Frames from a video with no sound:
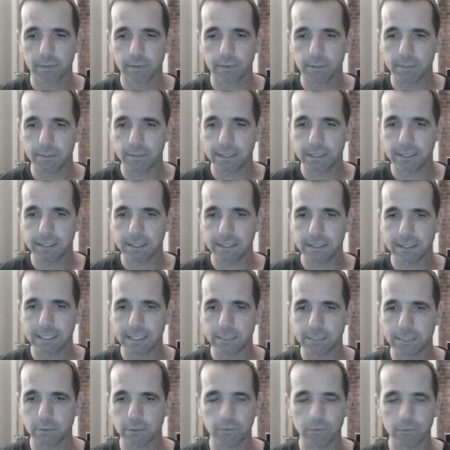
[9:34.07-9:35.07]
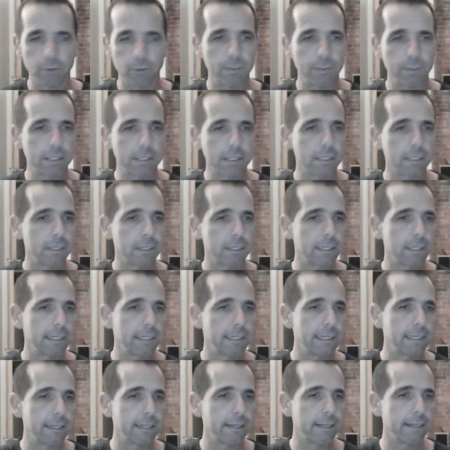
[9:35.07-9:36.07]
but that's what Rubinstein
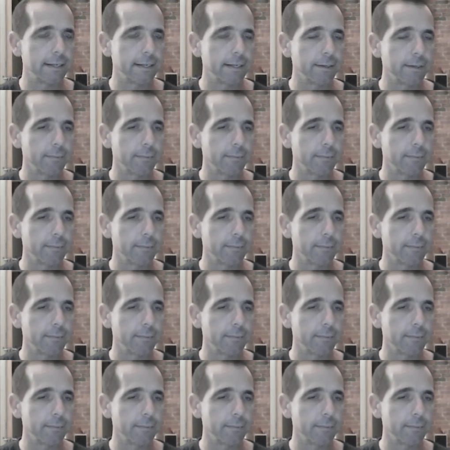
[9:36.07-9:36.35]
needed to do.